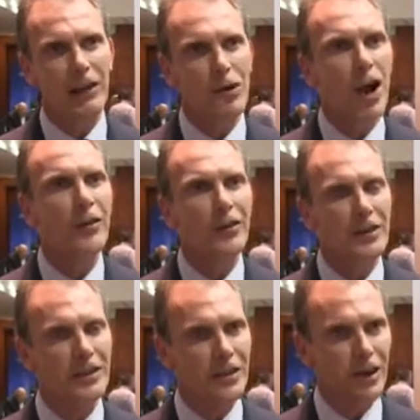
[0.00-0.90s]
Rather
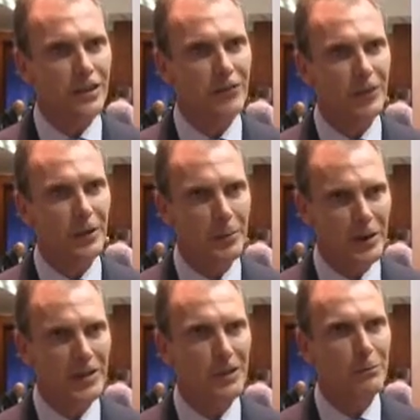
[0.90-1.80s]
than starting from the
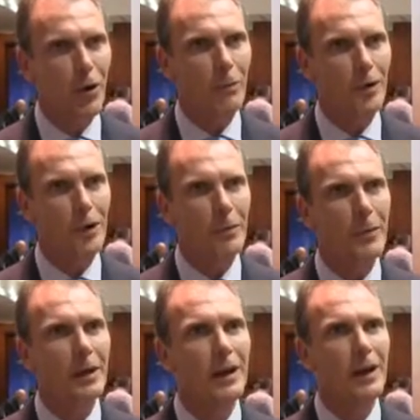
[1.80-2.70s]
business problem,
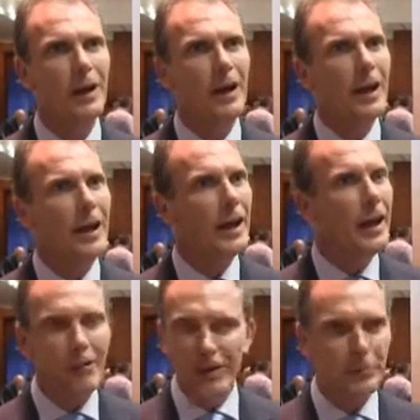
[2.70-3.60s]

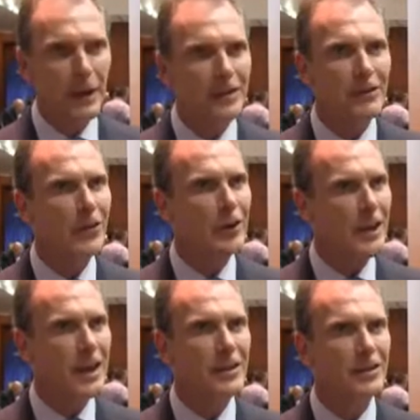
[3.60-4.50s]
irrespective of the
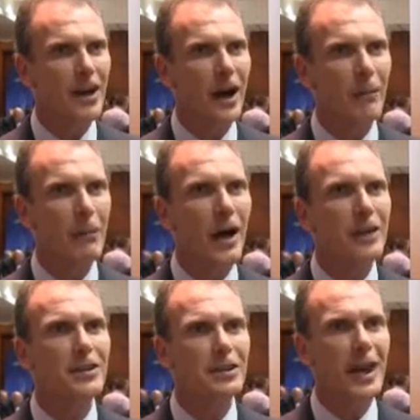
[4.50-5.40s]
data type,
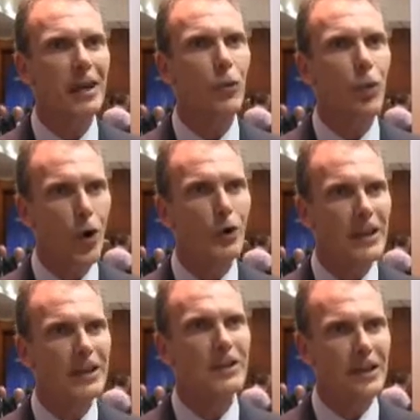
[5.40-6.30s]
understanding what
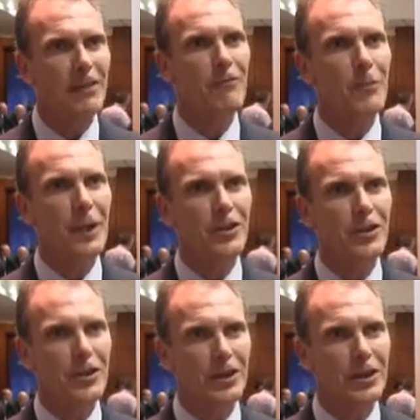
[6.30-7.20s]
is the
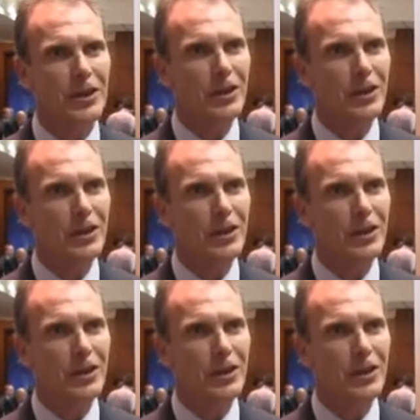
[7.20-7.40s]
information